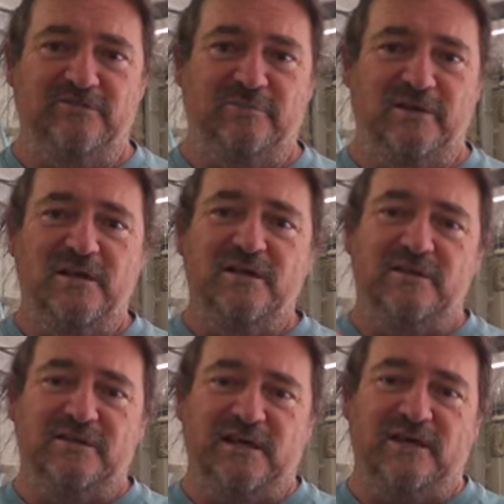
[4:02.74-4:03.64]
But
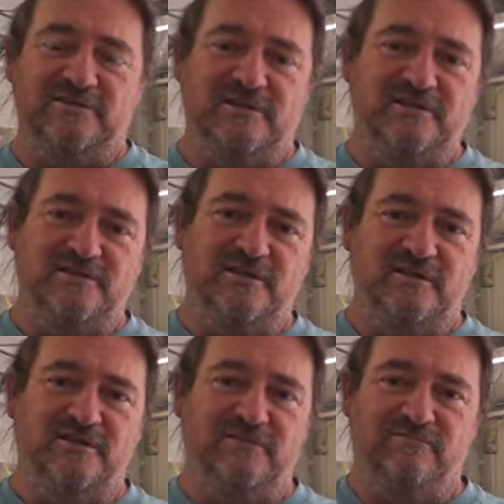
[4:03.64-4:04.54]
yeah, so that's
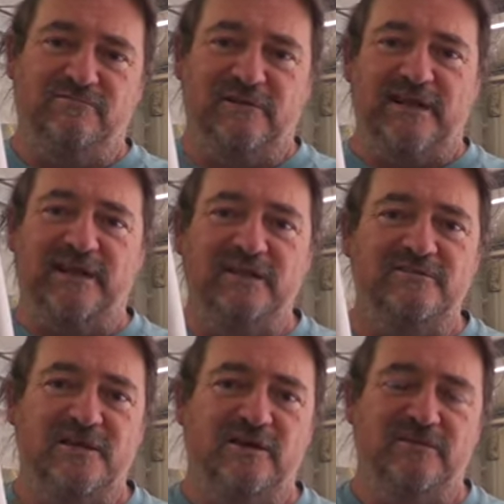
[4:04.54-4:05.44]
a Flanigan,
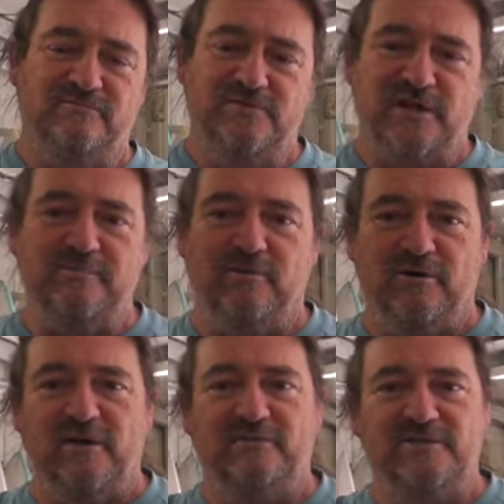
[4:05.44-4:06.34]
so shaped
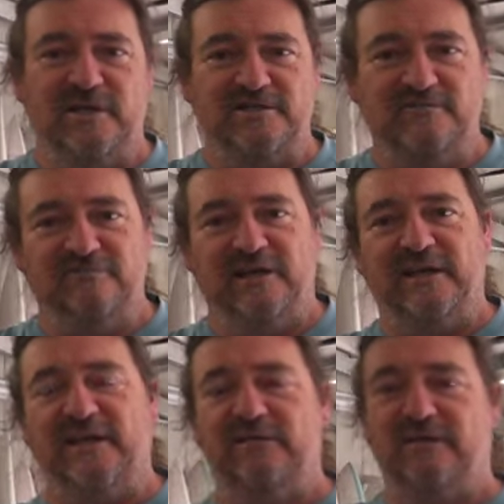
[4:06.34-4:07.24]
by Jason
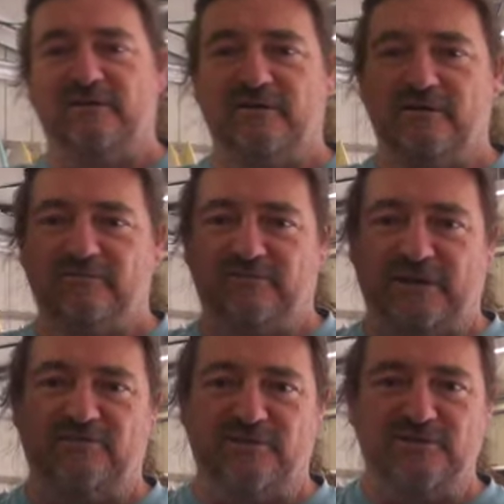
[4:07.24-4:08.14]
Flanigan. They got a
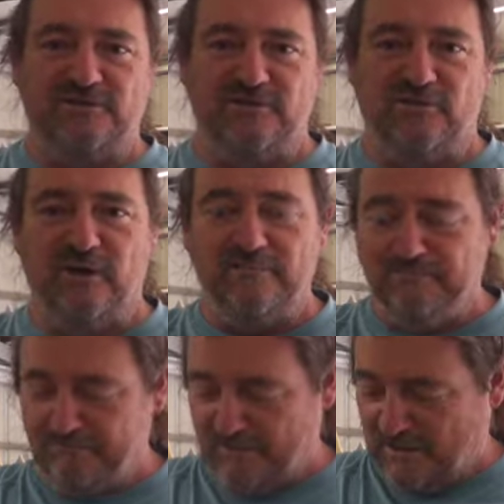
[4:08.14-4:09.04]
factory in Sanua,
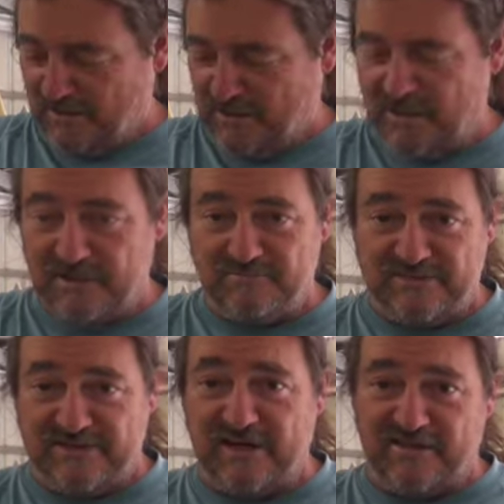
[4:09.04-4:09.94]

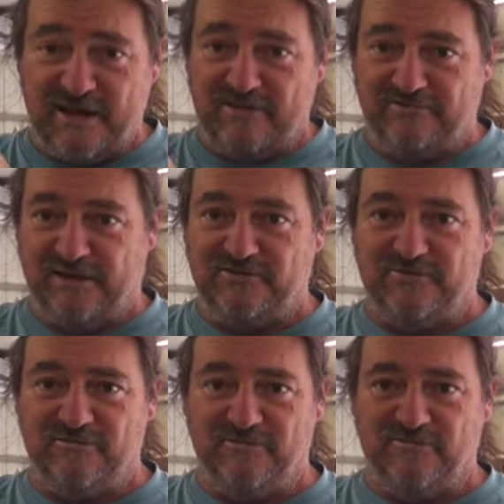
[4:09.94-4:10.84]
state-of-the-art factory
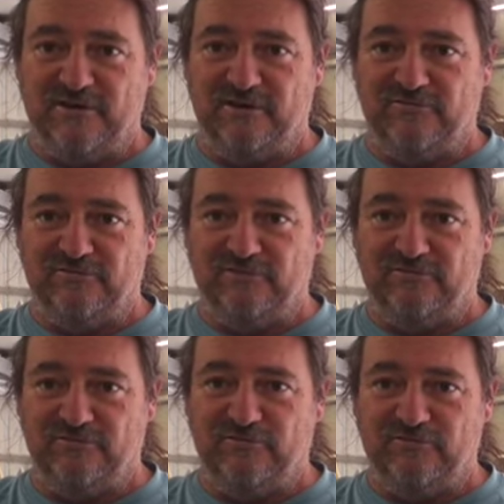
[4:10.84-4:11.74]
from the photos I've
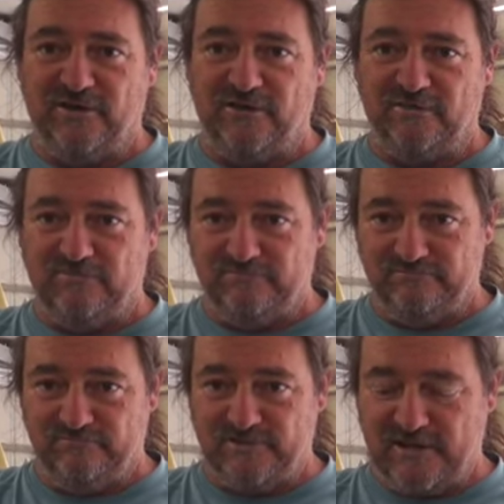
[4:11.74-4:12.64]
saw. So
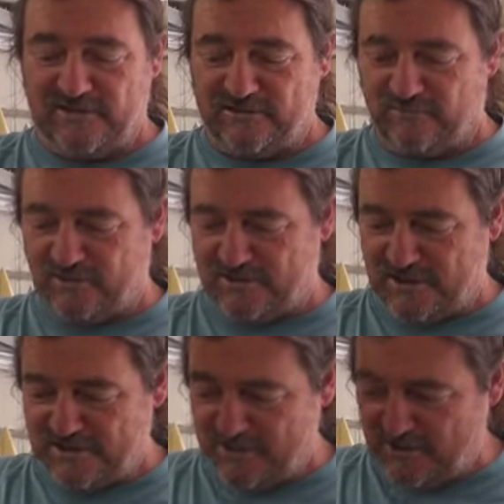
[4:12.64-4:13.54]
excellent work,
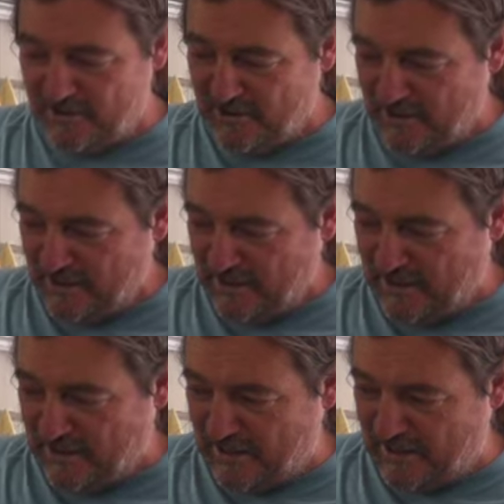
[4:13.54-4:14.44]
Jason.
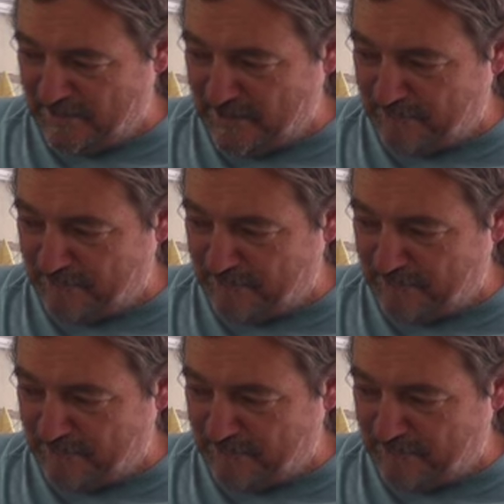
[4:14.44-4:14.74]
And